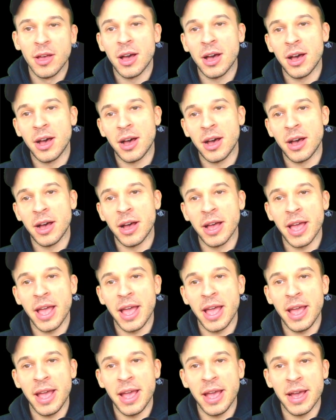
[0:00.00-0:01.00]
Uh,
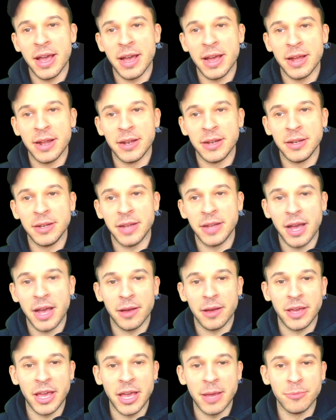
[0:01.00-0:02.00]
and yeah,
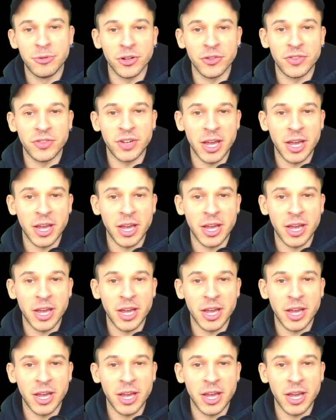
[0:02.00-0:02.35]
game should stay